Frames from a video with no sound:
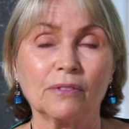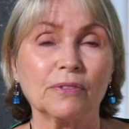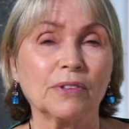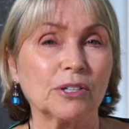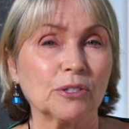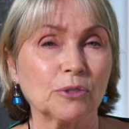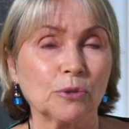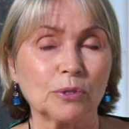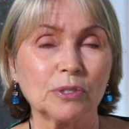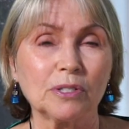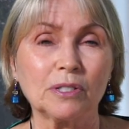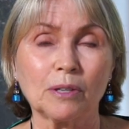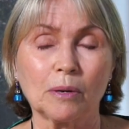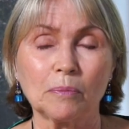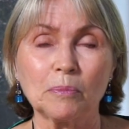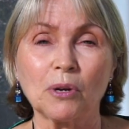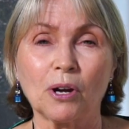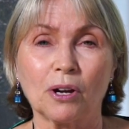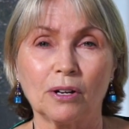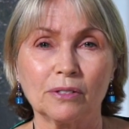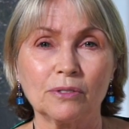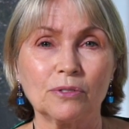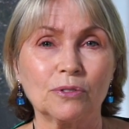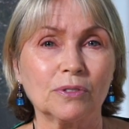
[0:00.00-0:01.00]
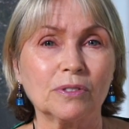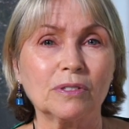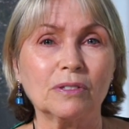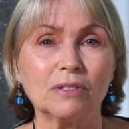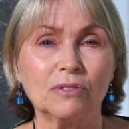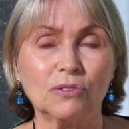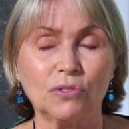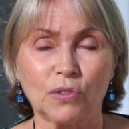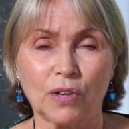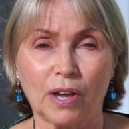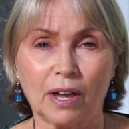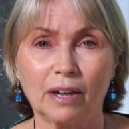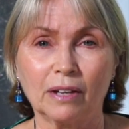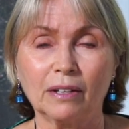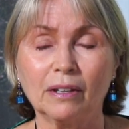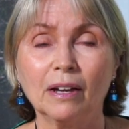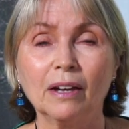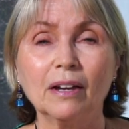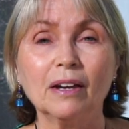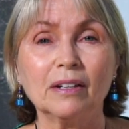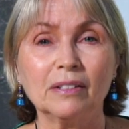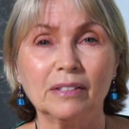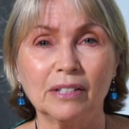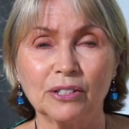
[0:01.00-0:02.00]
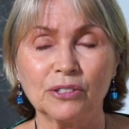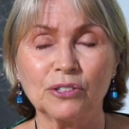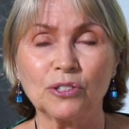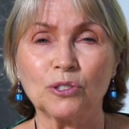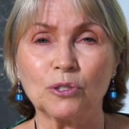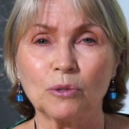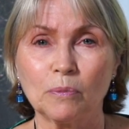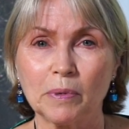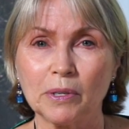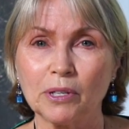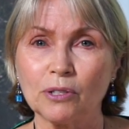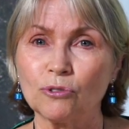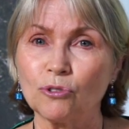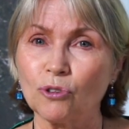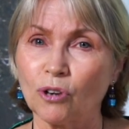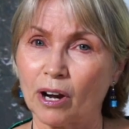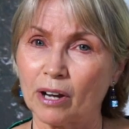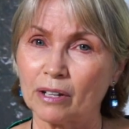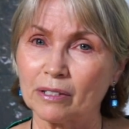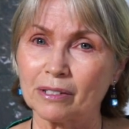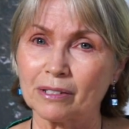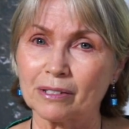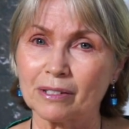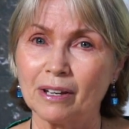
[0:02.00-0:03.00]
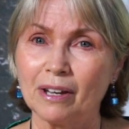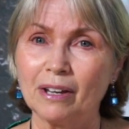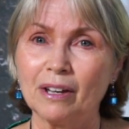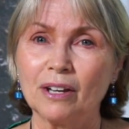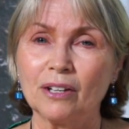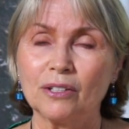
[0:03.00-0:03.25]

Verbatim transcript: that your subconscious is saying needs to be addressed.